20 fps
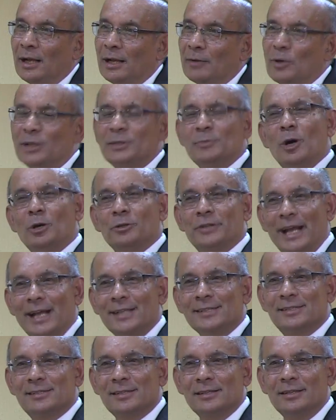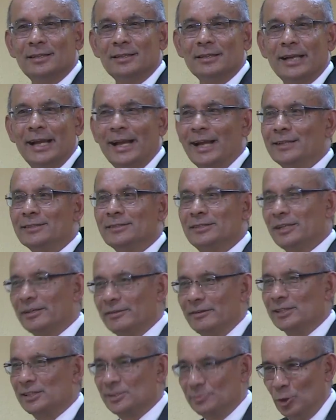What about cancer and
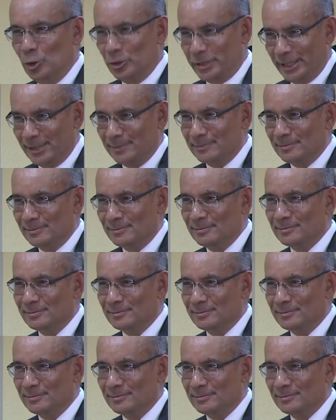cigarette smoking?